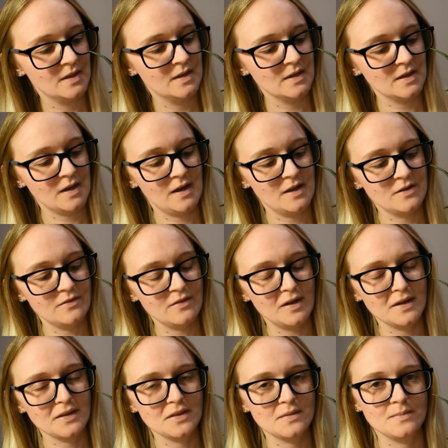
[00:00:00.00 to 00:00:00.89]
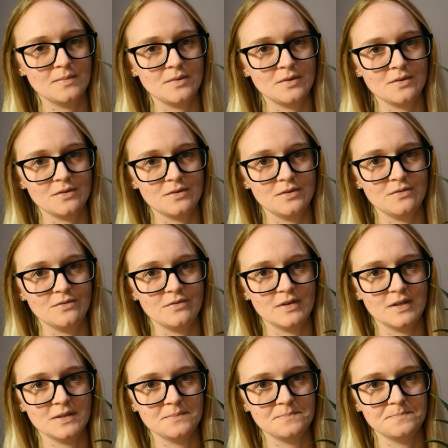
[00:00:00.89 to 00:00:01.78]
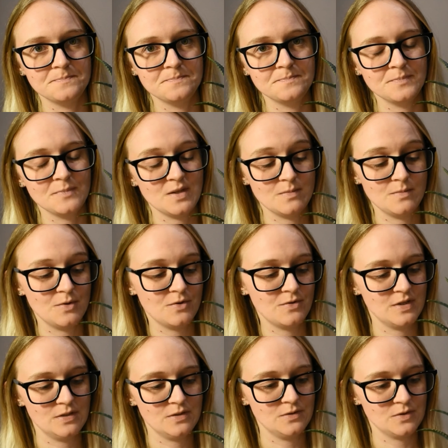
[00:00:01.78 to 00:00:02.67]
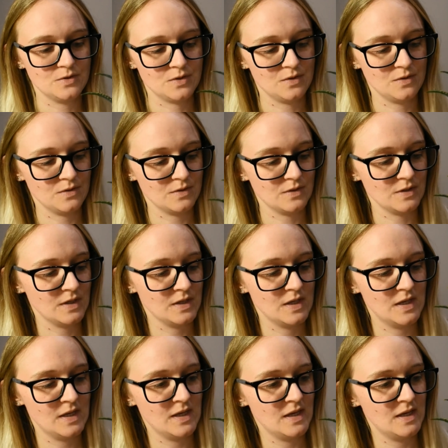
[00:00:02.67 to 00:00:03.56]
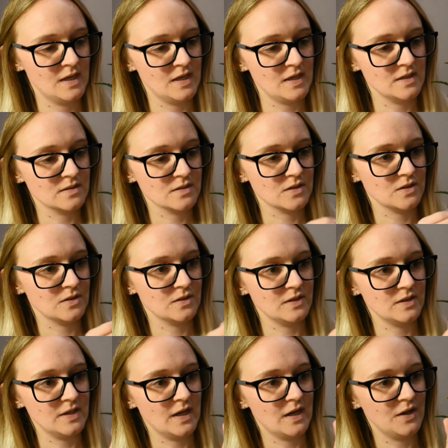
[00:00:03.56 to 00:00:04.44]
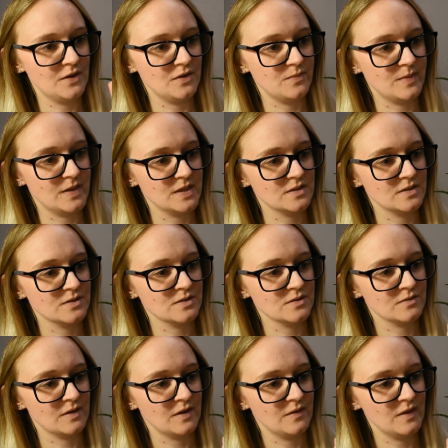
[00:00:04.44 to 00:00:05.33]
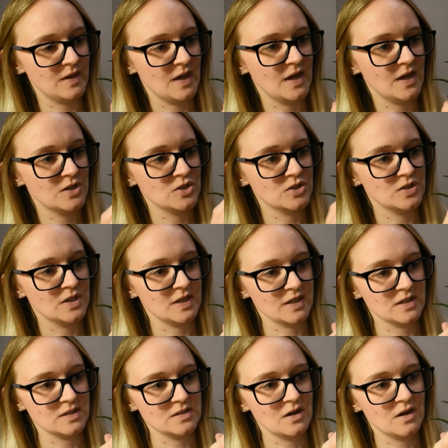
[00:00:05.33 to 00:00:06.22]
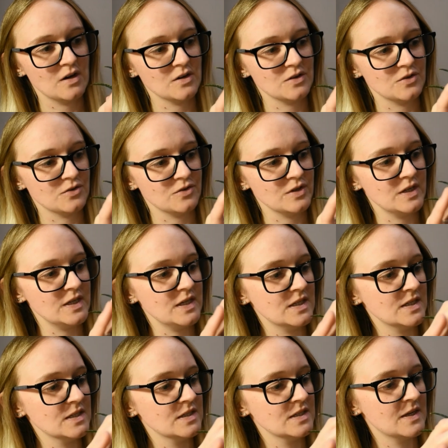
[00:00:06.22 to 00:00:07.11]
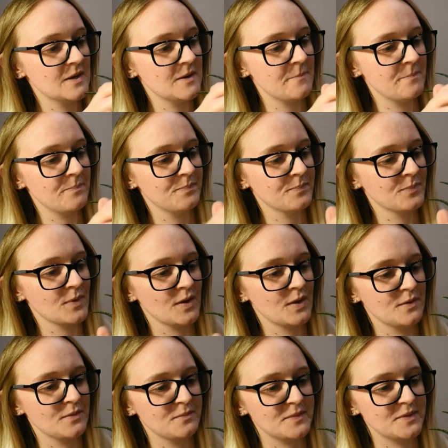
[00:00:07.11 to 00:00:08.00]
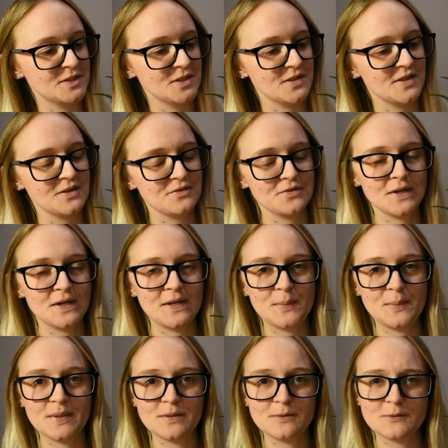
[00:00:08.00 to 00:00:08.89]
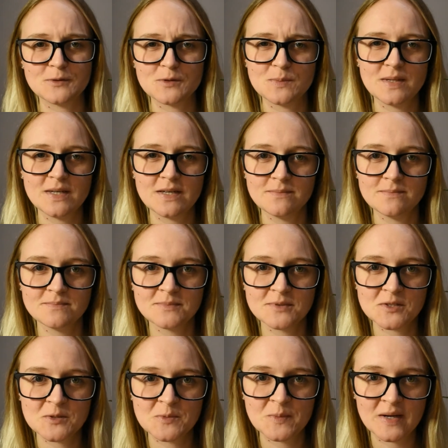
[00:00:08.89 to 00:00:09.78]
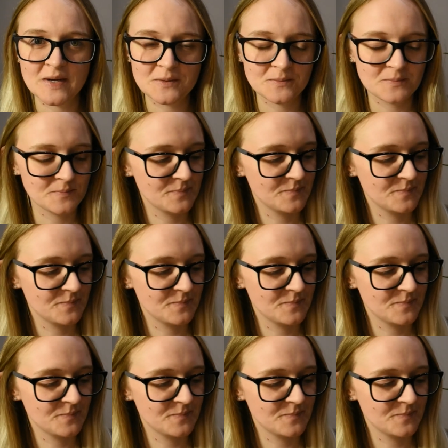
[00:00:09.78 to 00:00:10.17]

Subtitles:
Kind of like the mother-in-law's tongue. It's got yellow bits around the edge and like a dark green, which I think really appeals to me somehow.